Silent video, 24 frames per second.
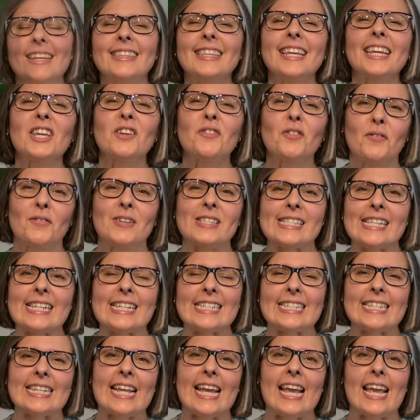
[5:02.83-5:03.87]
Thank you for
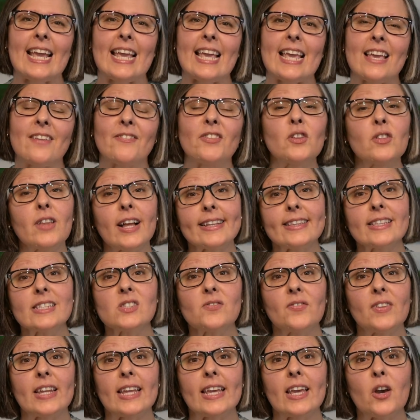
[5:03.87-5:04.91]
visiting today. If you like
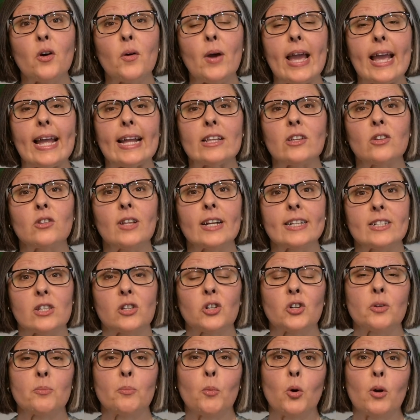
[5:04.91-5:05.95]
this video and you'd like to
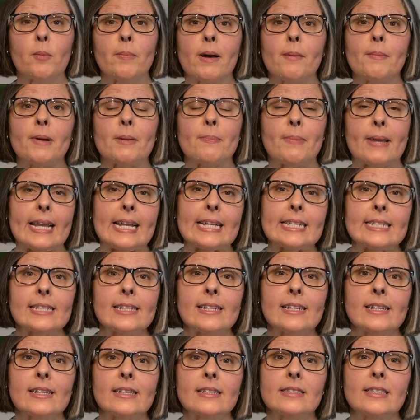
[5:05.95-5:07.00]
learn more about my
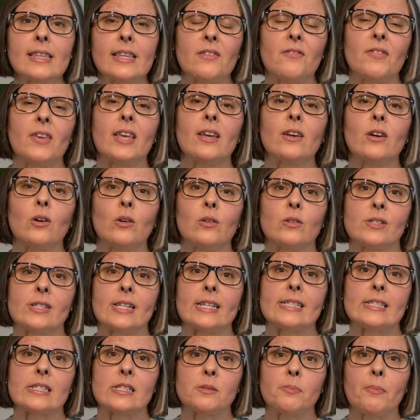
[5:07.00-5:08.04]
paintings, the vehicles
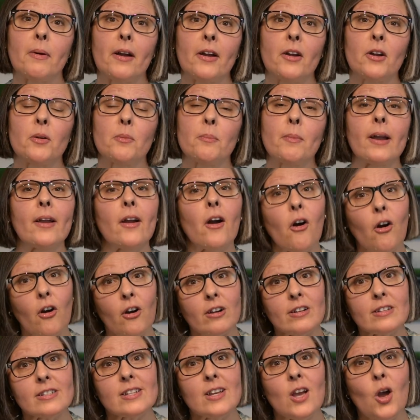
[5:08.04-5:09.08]
that inspire my
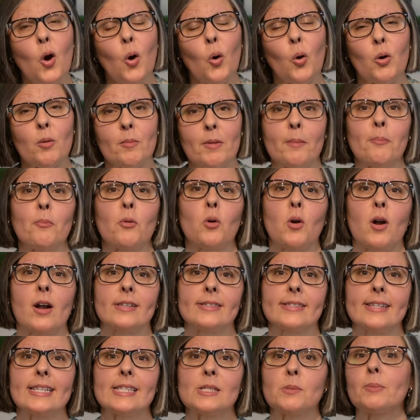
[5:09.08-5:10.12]
art, or my
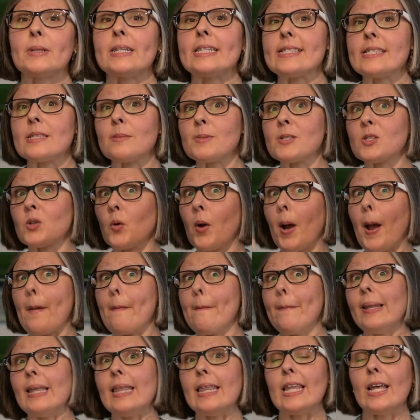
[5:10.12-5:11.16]
process, please
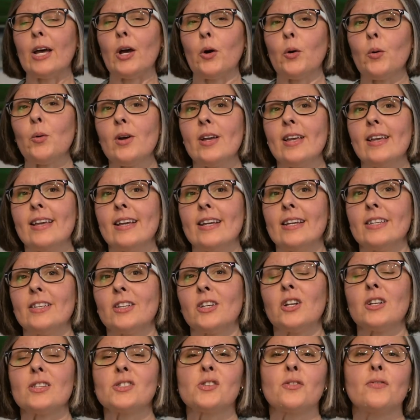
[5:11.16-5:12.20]
subscribe below. You
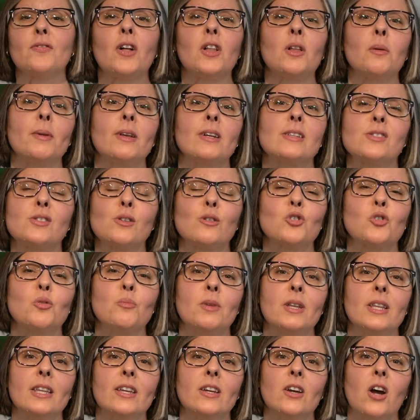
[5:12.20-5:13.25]
can also follow me on social
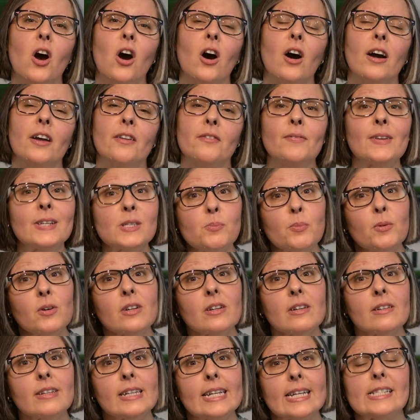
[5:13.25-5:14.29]
media on
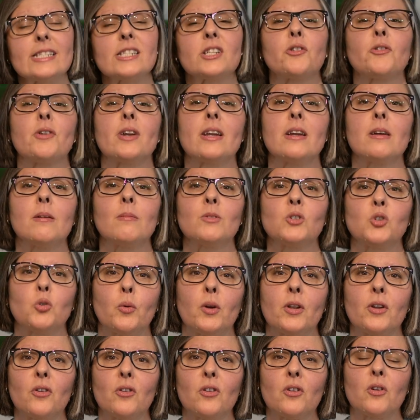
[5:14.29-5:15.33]
Facebook, Instagram,
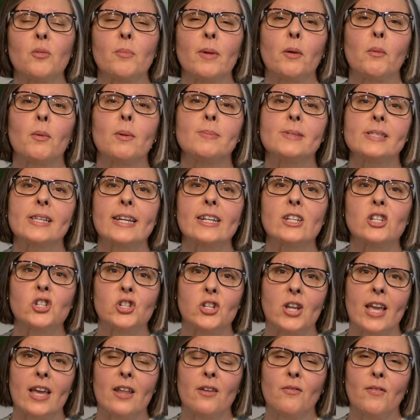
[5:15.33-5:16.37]
Twitter, or my website,
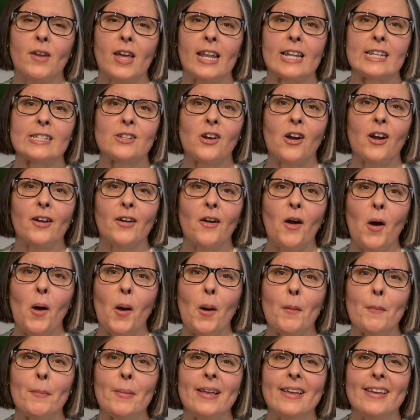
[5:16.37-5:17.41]

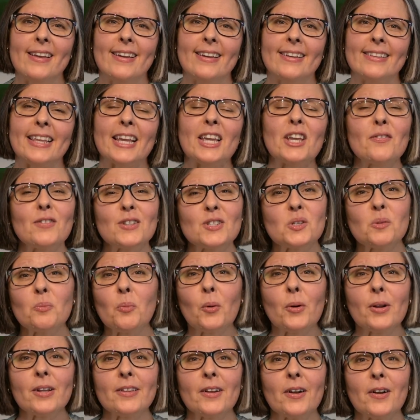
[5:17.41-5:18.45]
shanfannin.com. Thank you for
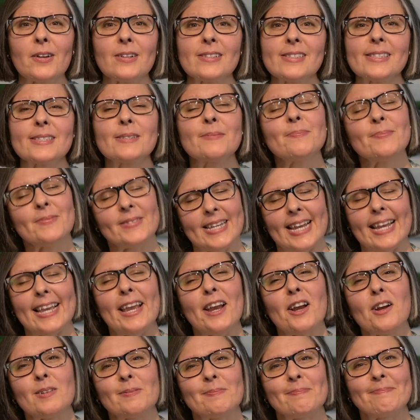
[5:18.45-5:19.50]
supporting the arts. Take
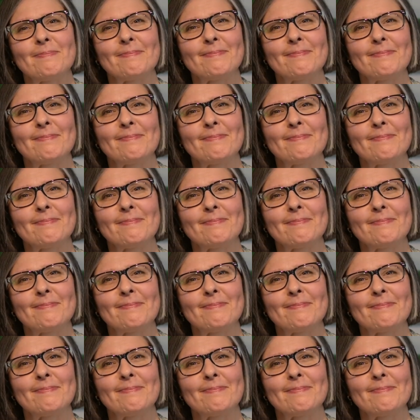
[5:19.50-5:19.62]
care.